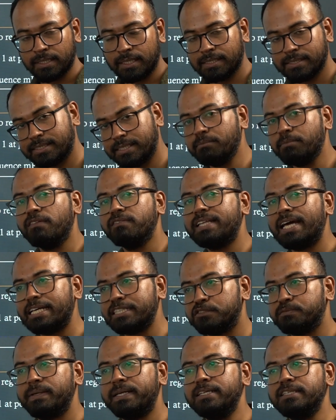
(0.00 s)
Some of the
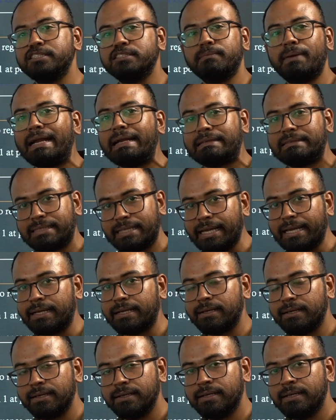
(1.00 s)
aspirants might
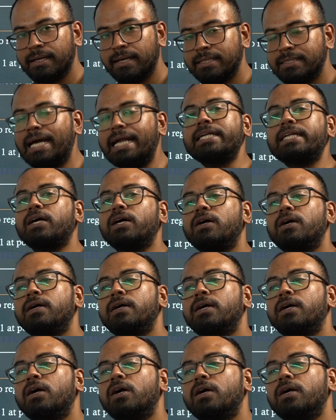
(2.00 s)
think
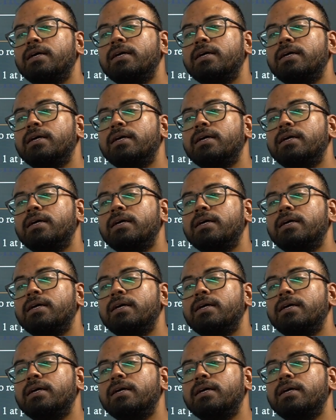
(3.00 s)
that